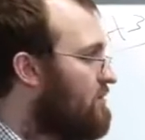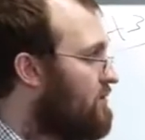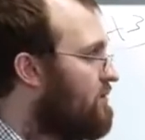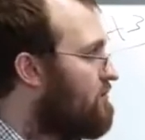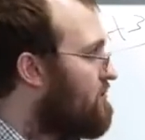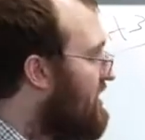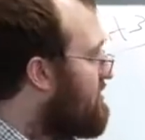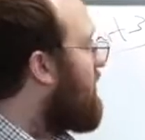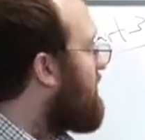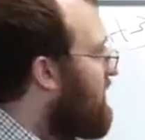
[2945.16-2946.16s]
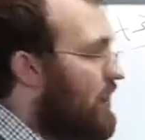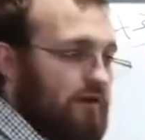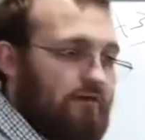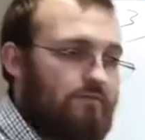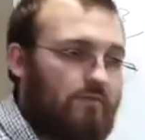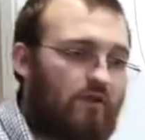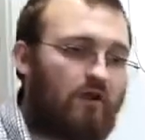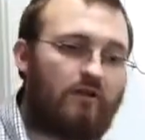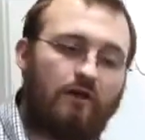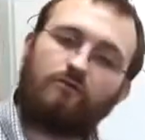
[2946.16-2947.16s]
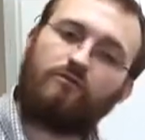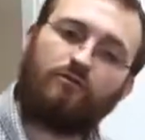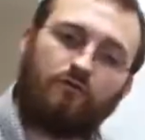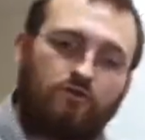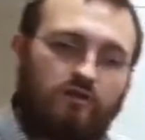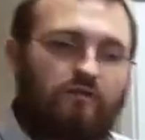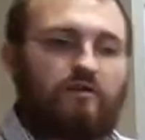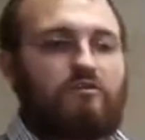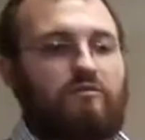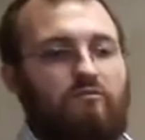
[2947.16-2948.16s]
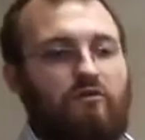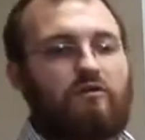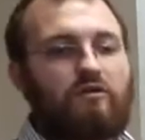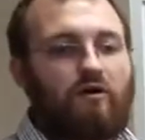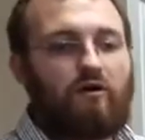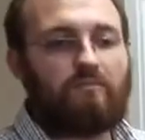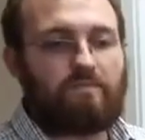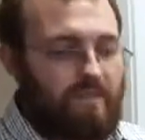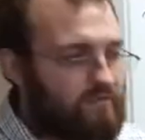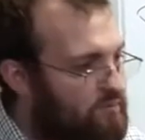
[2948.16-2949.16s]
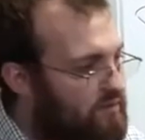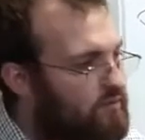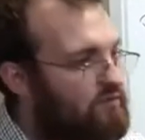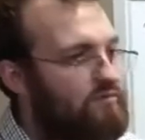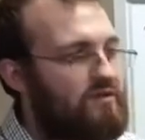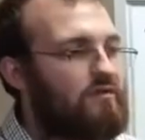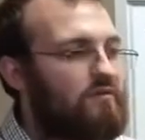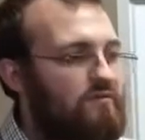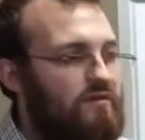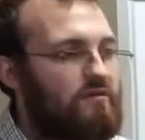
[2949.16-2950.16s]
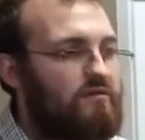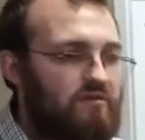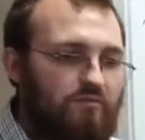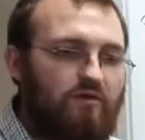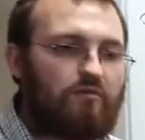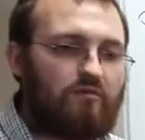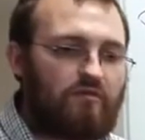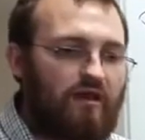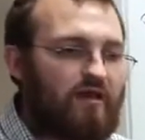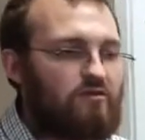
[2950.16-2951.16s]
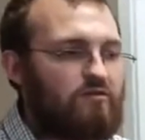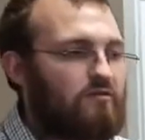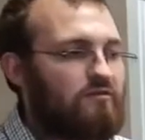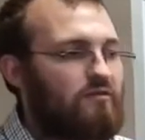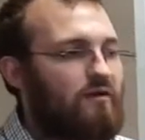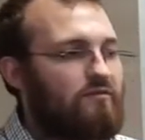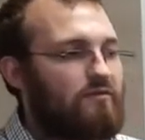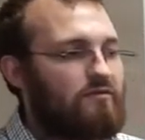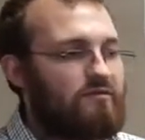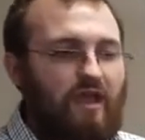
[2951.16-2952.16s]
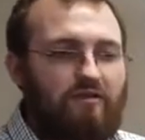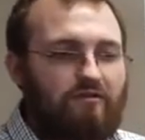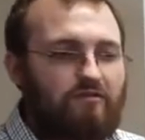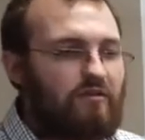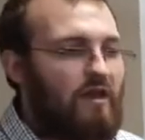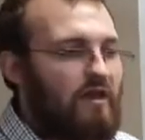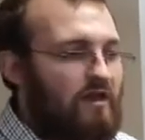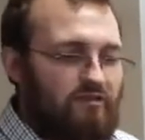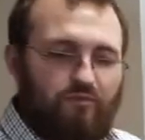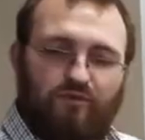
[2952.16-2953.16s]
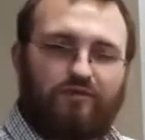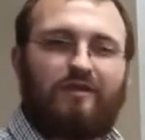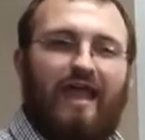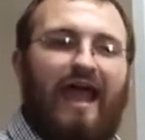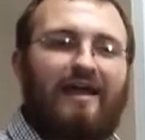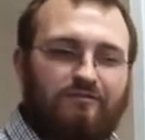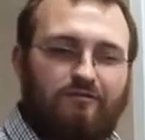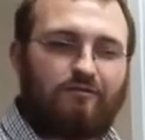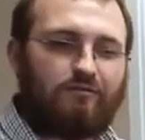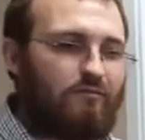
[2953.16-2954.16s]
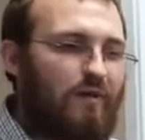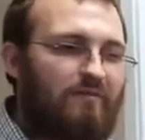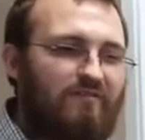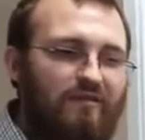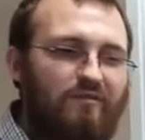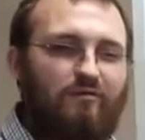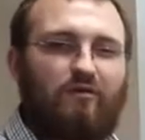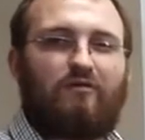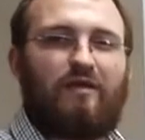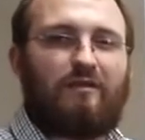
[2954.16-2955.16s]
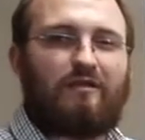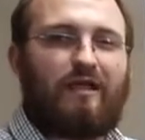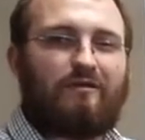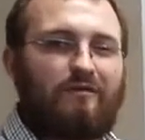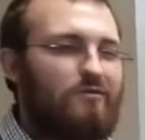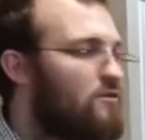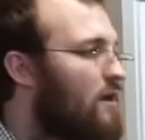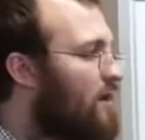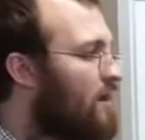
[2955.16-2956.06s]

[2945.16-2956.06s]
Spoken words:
So that's Cardano. Cardano is a third generation protocol. It's built with peer review. It's built with high assurance software standards. It's built in Haskell, my favorite programming language.